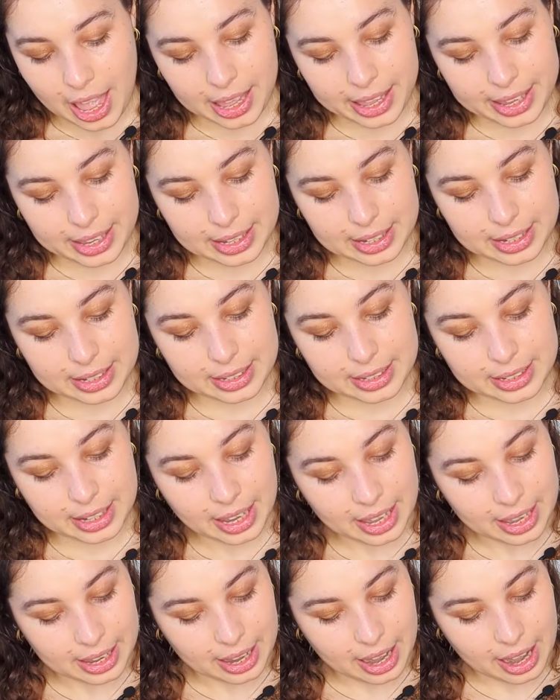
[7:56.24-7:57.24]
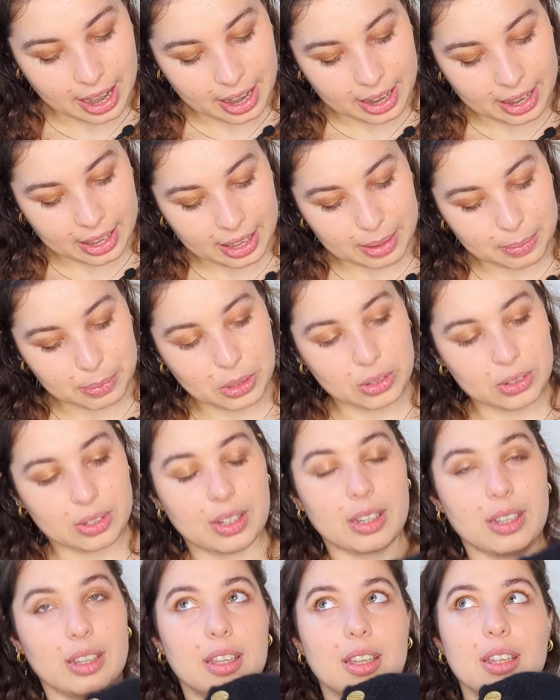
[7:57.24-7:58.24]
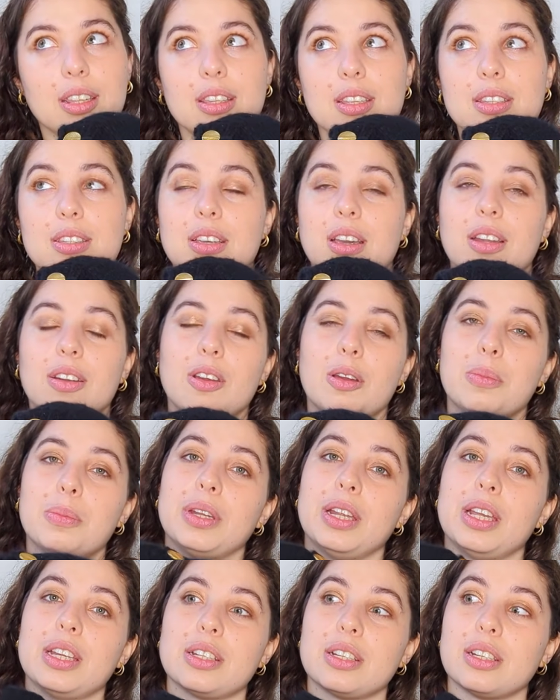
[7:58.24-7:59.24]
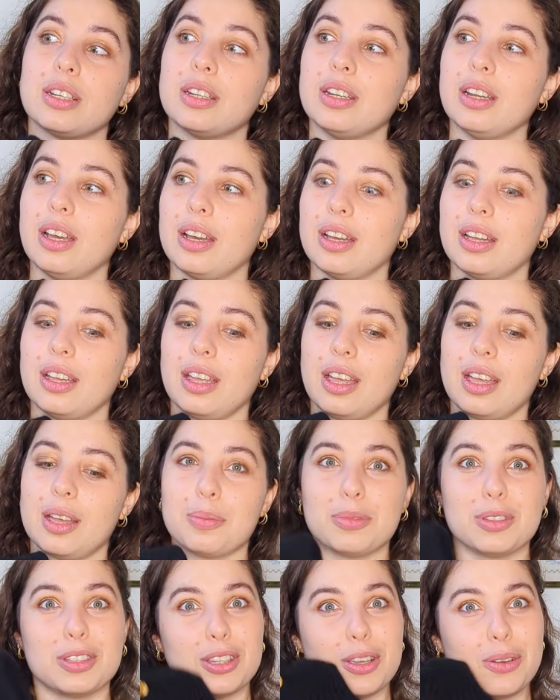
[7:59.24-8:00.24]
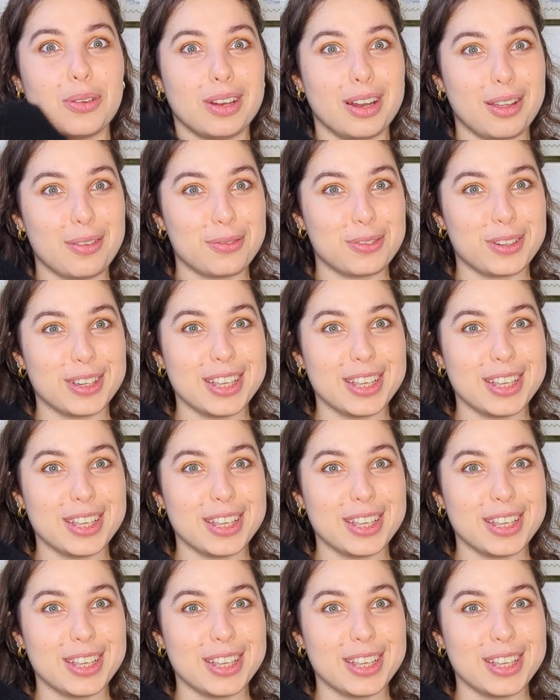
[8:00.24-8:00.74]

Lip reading: And yeah, I am using this yarn combination I am so in love